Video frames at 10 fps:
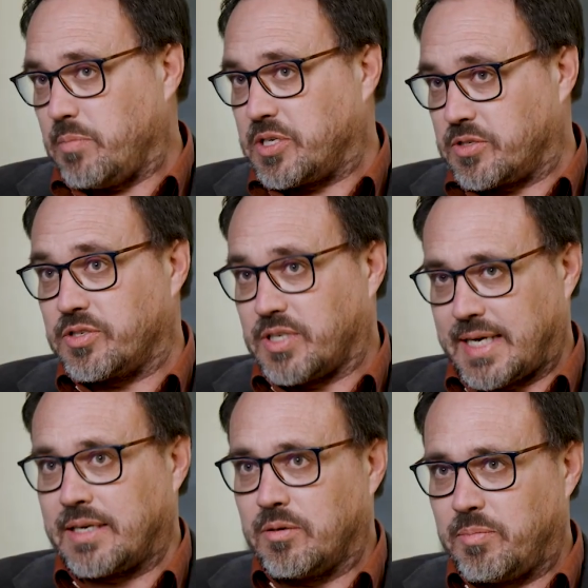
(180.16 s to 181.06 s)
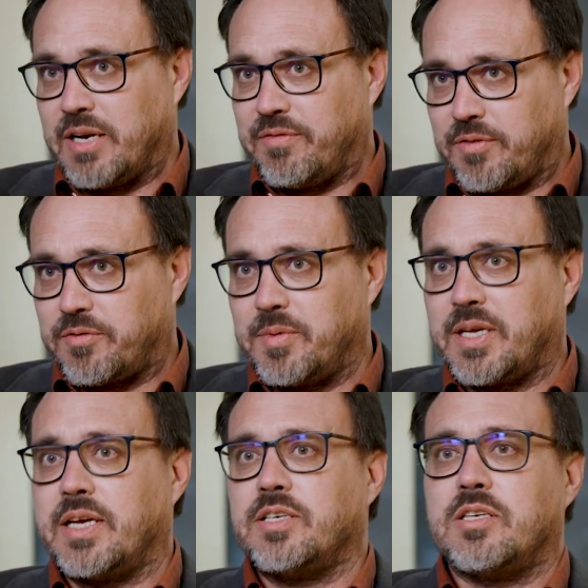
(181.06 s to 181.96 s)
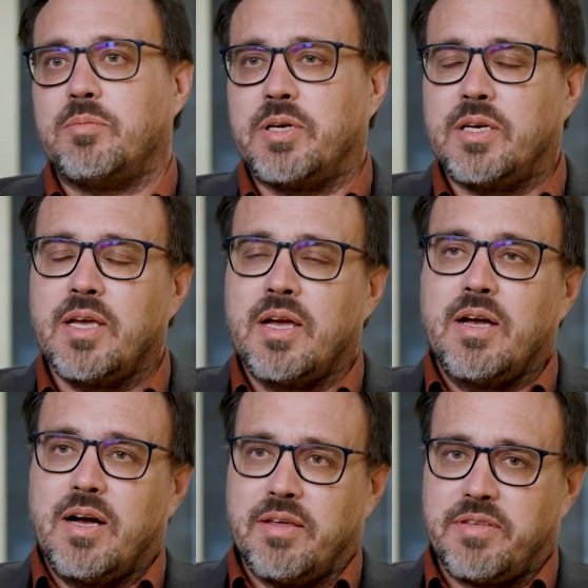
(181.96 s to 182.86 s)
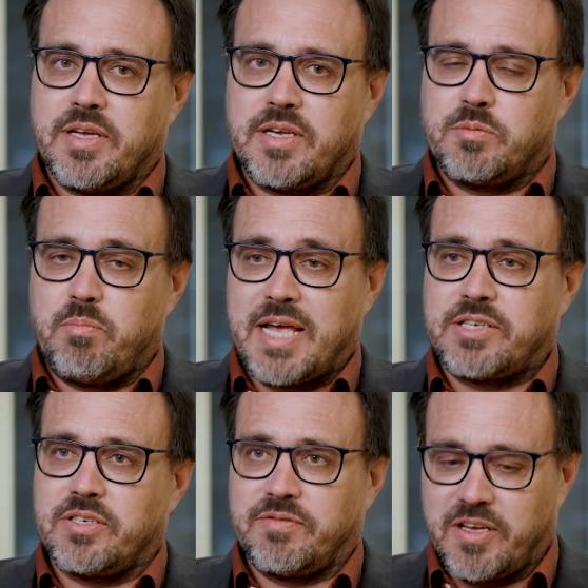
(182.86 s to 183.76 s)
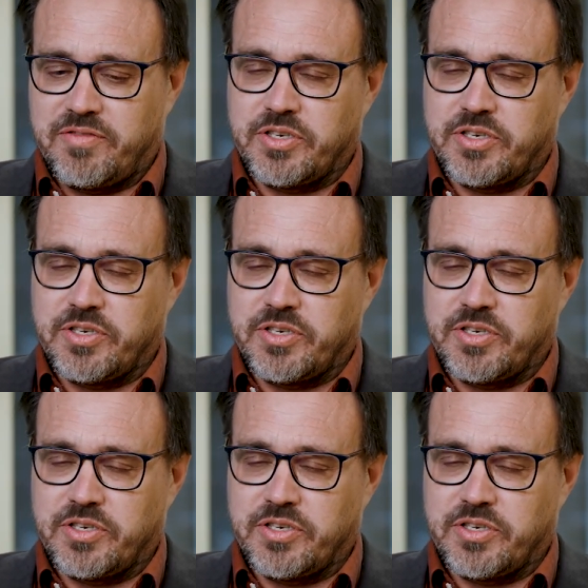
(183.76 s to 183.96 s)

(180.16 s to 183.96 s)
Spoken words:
business can benefit from a KTP. I think it's best if they've